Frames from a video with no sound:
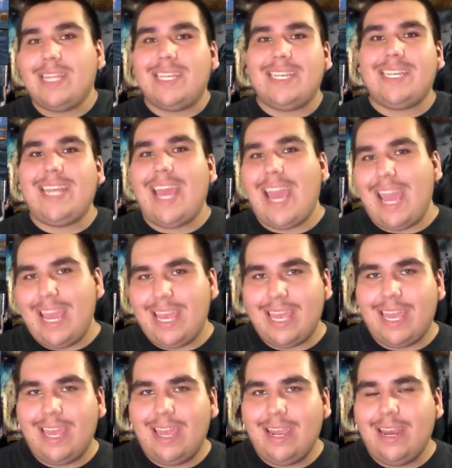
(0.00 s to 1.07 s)
gets
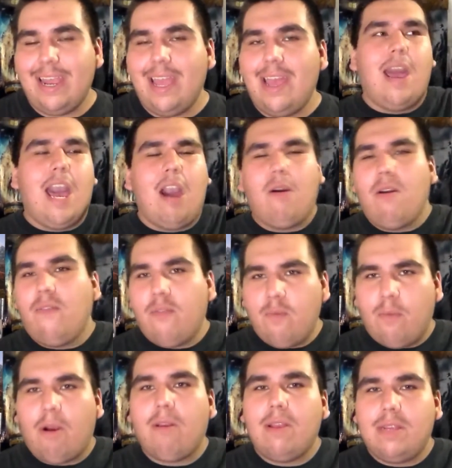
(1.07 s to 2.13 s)
taken. However,
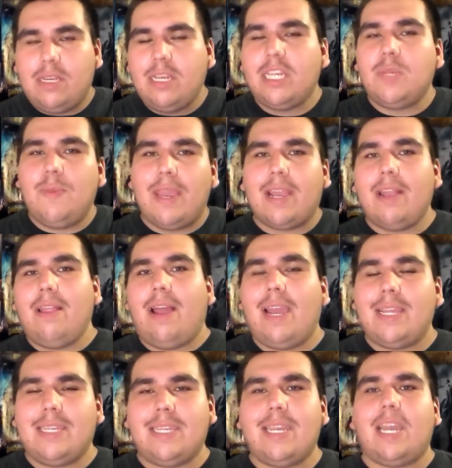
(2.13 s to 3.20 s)
Marlin does make a
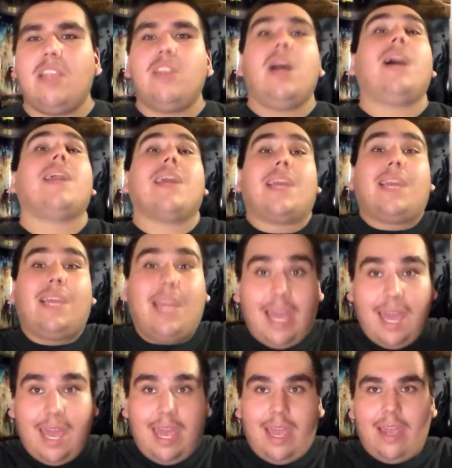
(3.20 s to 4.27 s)
line saying, Not
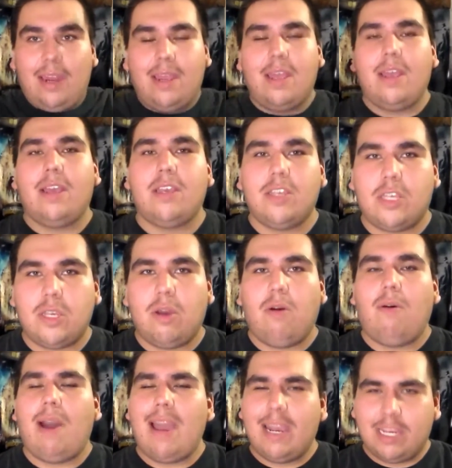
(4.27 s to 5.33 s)
again!
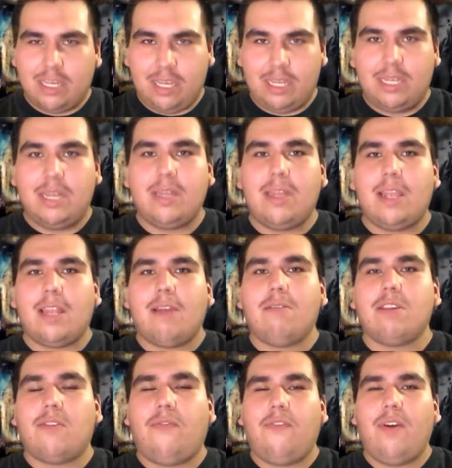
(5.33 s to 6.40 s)
So I actually did think that
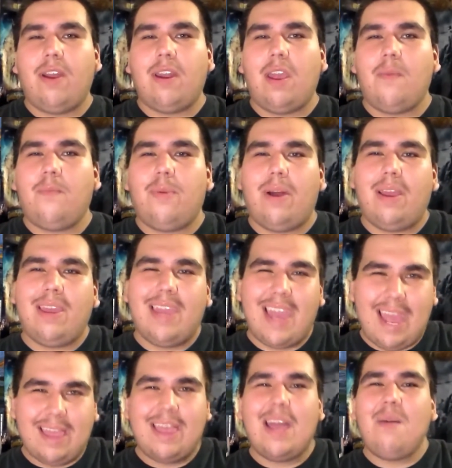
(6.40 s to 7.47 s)
funny, but
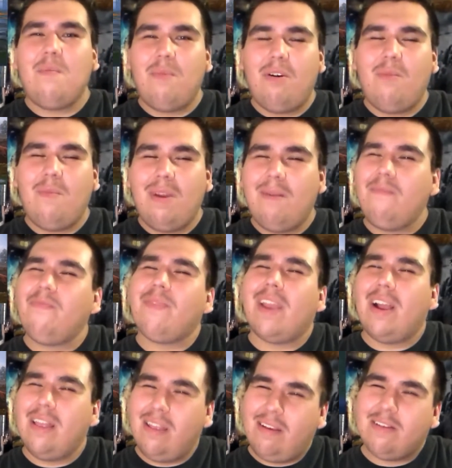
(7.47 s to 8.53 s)
yeah, that moment,
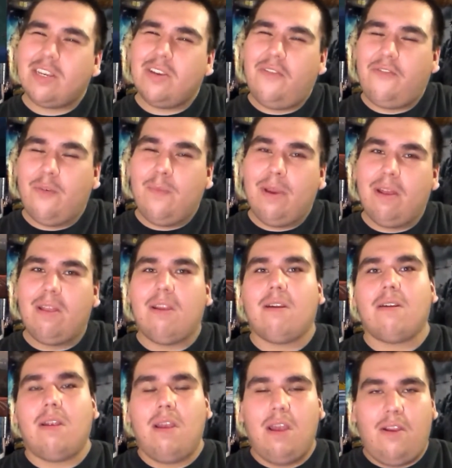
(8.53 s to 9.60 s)
a little too
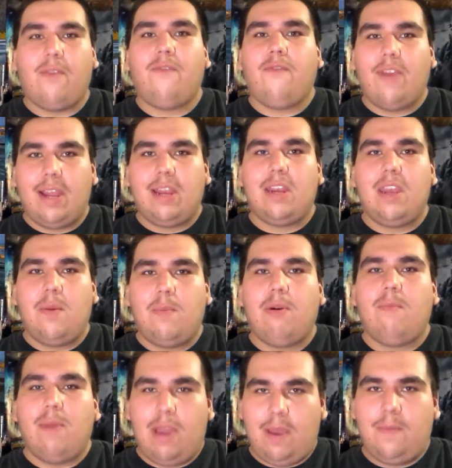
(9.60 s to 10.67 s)
familiar from Finding
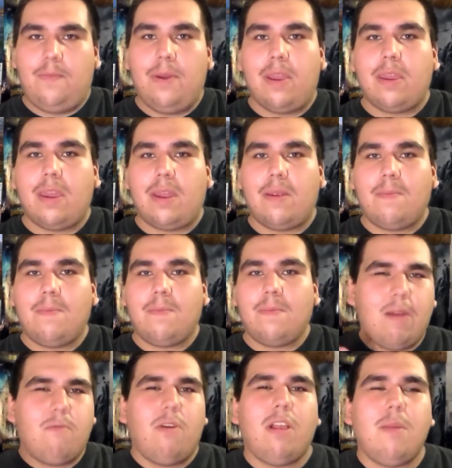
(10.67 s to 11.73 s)
Nemo, in my opinion.
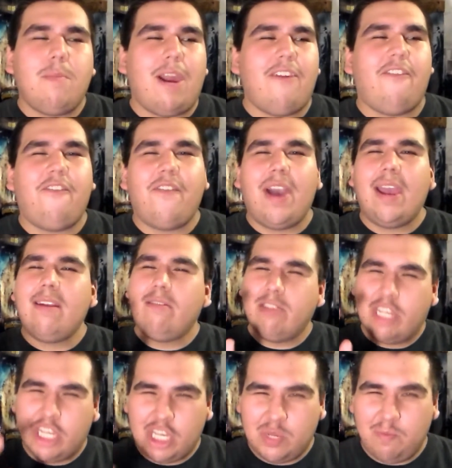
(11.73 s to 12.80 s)
And really, my final
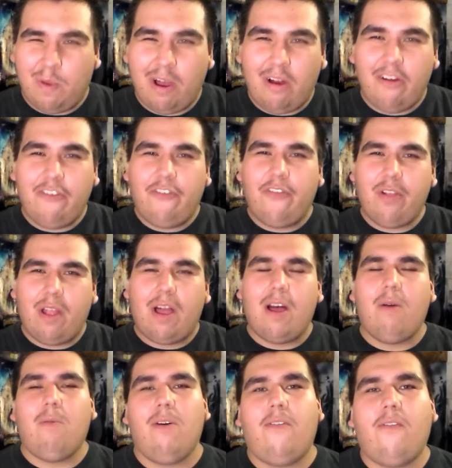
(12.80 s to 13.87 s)
small
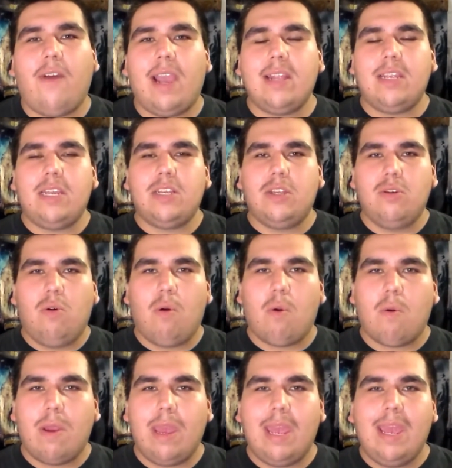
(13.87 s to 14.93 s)
flaw with finding
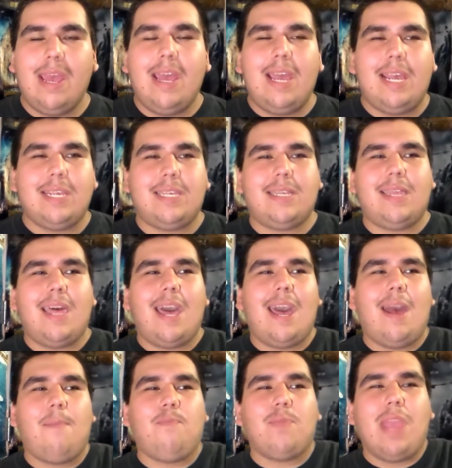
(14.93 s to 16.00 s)
Dory is
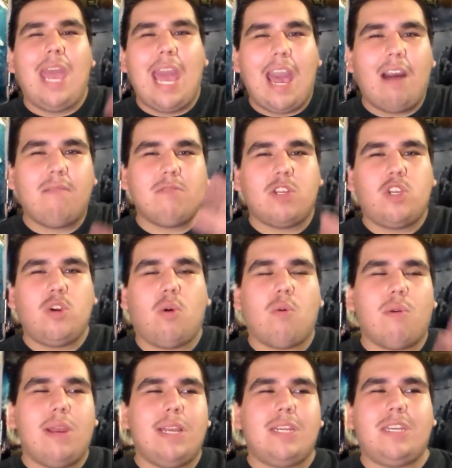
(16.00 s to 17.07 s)
that how
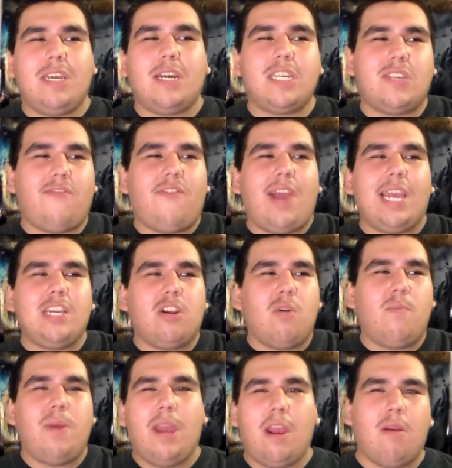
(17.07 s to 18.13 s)
Dory does find
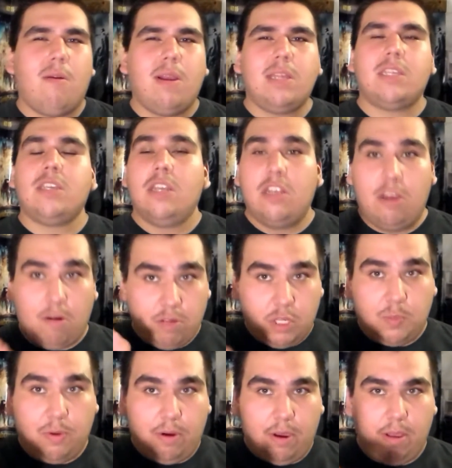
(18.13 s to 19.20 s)
her parents, no
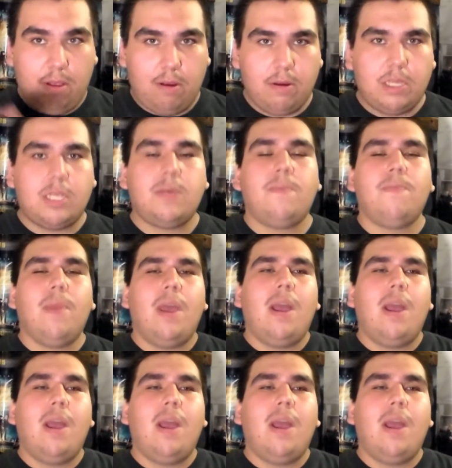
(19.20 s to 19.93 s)
spoilers,